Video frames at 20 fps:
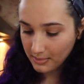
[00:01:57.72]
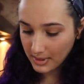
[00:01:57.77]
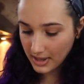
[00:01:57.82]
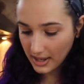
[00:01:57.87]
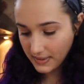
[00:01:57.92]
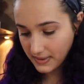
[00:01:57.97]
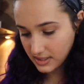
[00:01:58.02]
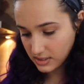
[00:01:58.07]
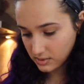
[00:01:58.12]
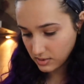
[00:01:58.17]

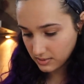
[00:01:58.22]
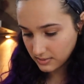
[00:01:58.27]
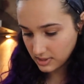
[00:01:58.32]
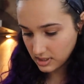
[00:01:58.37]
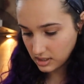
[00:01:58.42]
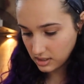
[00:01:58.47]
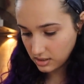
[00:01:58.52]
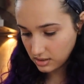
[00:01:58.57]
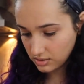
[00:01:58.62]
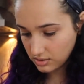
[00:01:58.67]
but that's what I'm
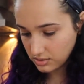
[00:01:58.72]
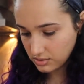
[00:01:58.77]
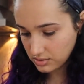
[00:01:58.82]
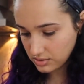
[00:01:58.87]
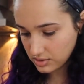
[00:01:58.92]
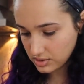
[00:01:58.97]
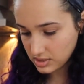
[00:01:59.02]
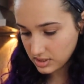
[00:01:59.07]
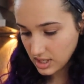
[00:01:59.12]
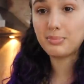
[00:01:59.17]
gonna
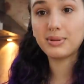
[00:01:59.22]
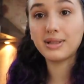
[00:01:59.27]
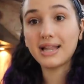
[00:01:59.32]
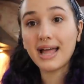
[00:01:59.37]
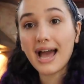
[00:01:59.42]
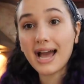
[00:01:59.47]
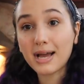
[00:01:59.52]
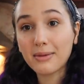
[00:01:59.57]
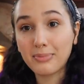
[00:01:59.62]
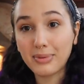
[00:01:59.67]
use.
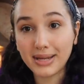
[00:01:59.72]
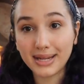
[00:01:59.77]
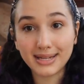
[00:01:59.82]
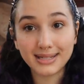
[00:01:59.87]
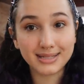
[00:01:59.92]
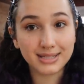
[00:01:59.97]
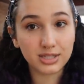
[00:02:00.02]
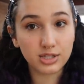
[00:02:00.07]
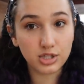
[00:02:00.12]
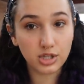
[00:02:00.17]
Black
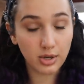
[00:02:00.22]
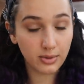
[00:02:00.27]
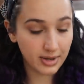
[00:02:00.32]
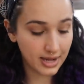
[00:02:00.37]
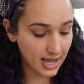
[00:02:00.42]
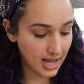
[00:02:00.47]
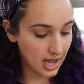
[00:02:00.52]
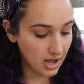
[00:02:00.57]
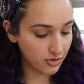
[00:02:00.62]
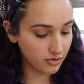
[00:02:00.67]
beans don't
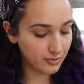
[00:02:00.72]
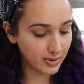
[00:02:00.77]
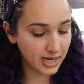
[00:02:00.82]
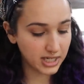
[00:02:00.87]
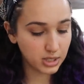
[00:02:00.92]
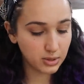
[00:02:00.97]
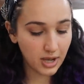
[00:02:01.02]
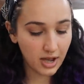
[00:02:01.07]
have, but I do